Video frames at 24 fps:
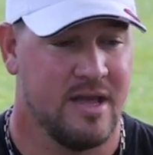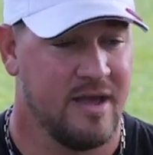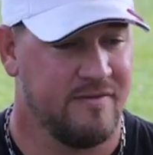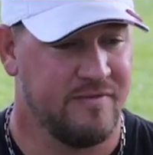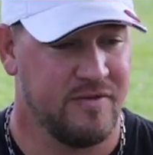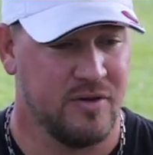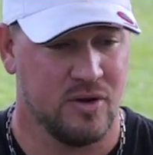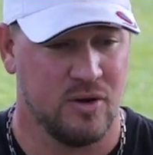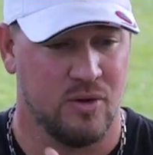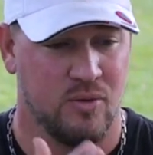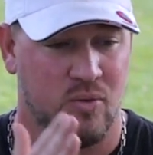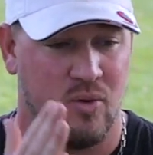
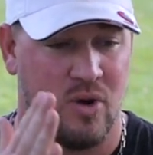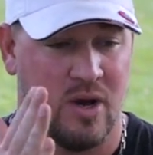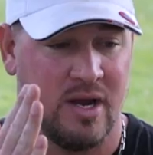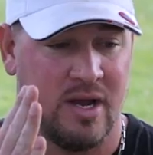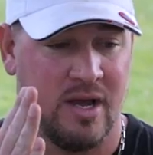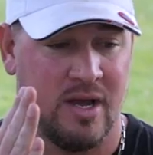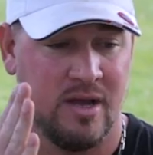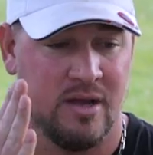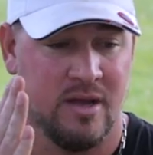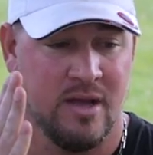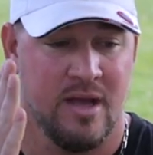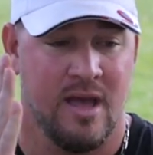If you don't
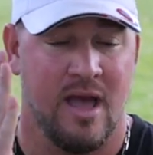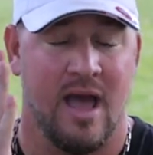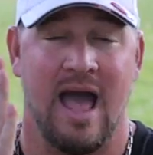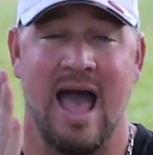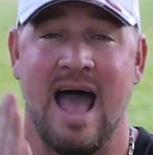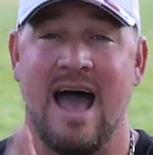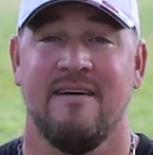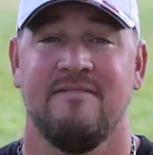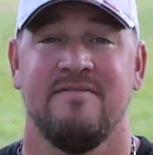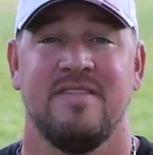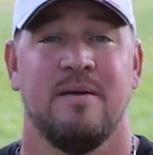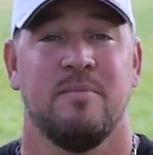wanna
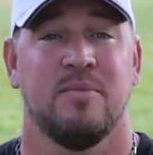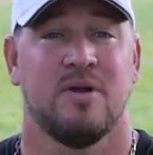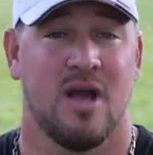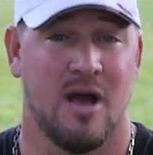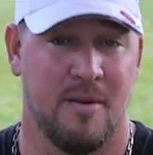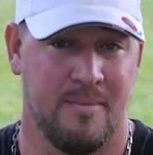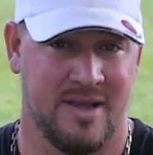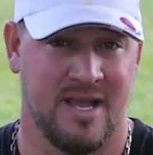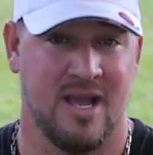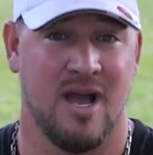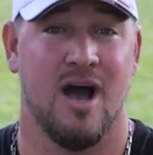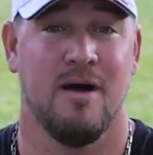have them
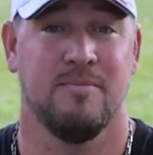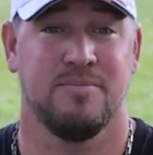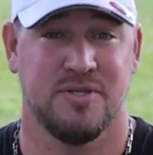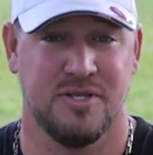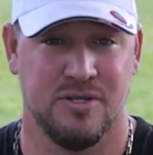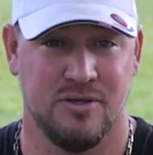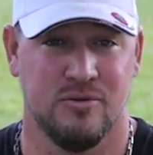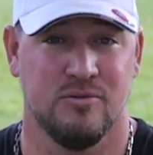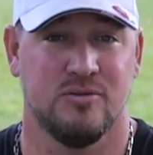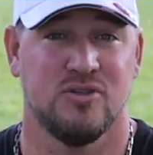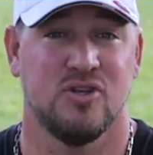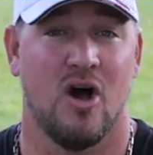coming up
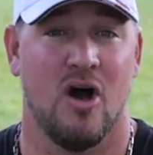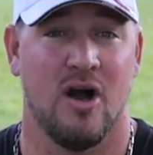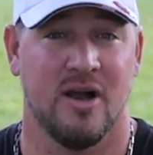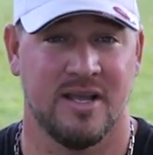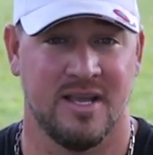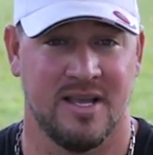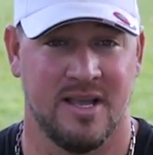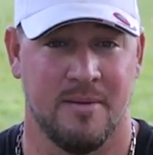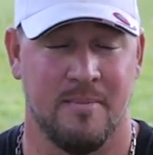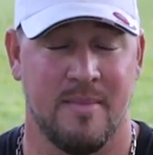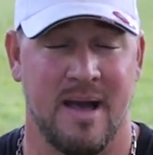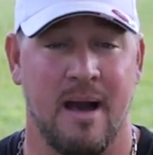to you
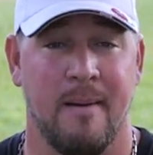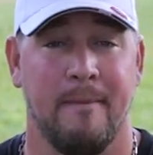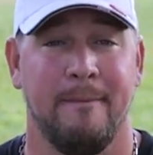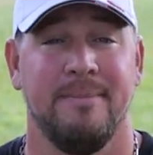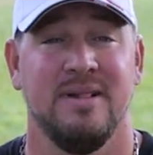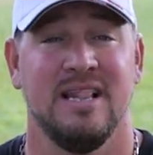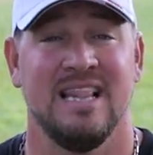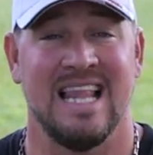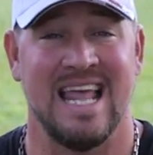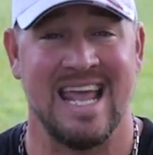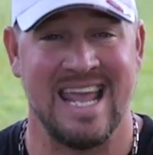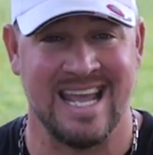talking about
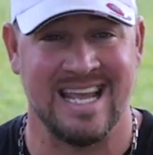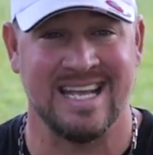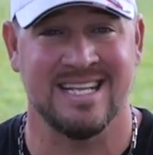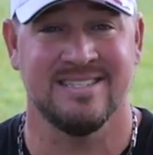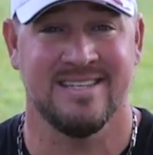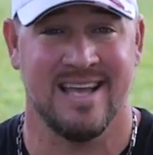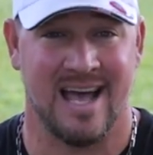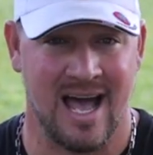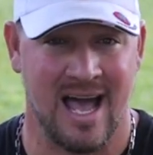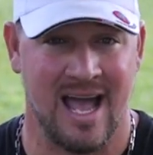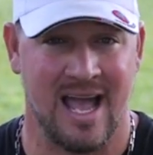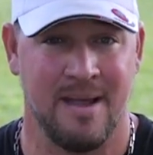playing
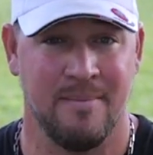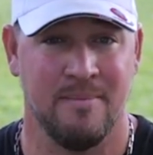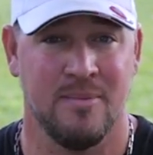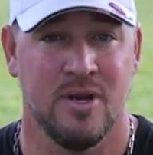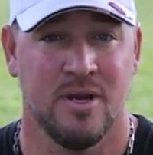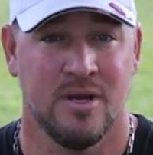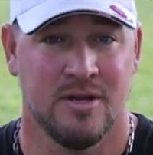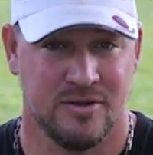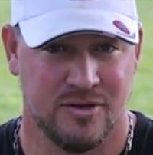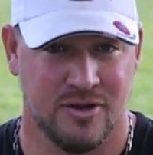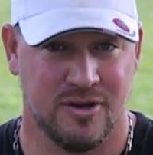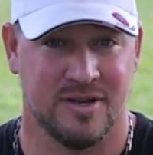time
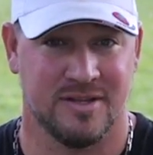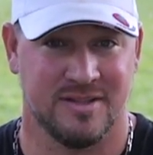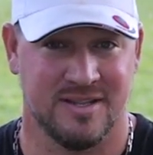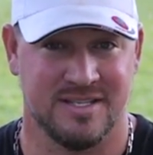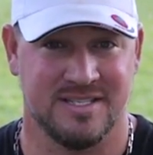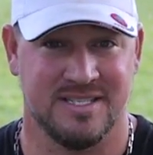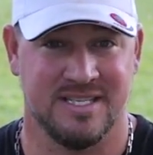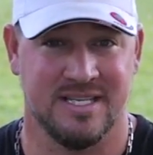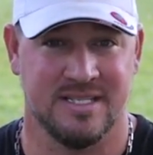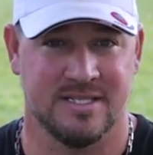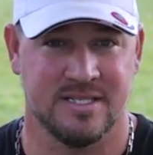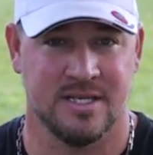during the
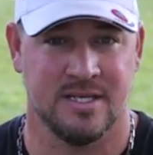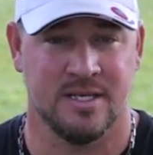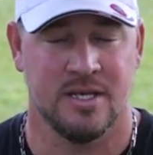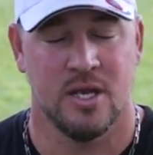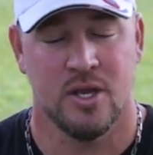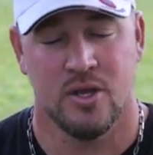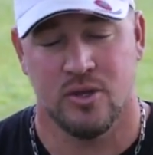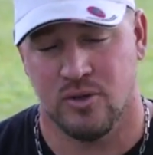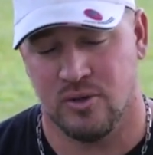season,